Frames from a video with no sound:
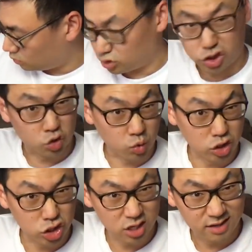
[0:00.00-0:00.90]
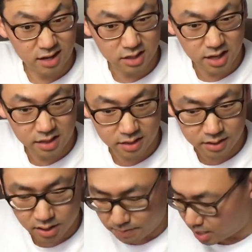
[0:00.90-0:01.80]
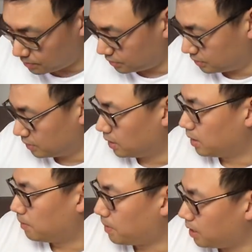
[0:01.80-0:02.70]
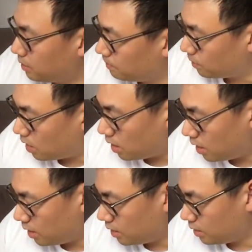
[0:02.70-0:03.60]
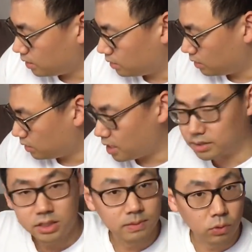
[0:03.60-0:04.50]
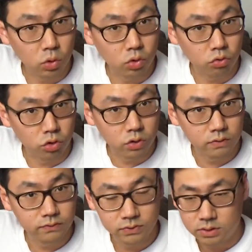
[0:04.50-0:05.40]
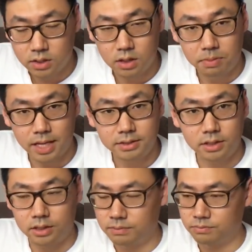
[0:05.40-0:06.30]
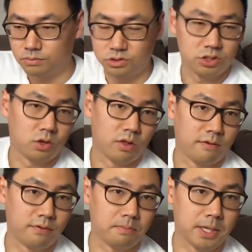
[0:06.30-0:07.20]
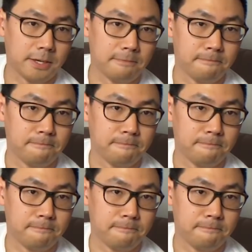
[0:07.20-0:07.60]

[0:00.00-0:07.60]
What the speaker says: squished underneath the compartments, but I cut small grooves in the plastic just so they fit better.